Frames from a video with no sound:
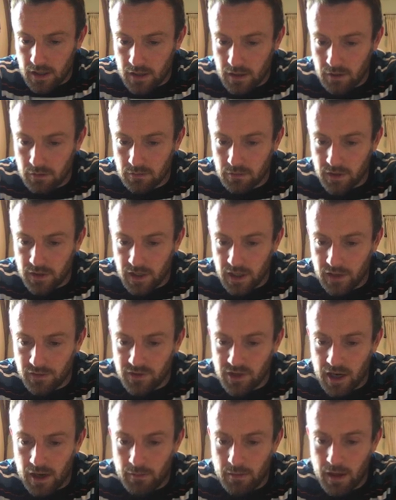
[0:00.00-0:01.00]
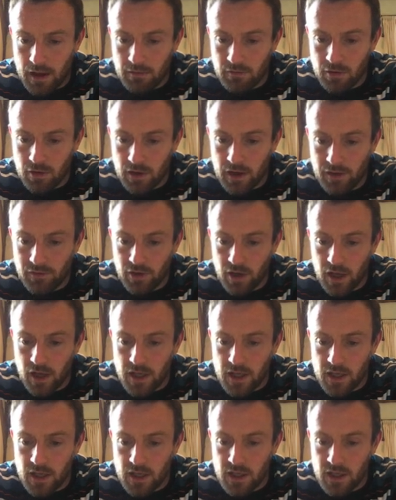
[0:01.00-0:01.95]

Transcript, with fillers: oh, I think I've typed that wrong, haven't I?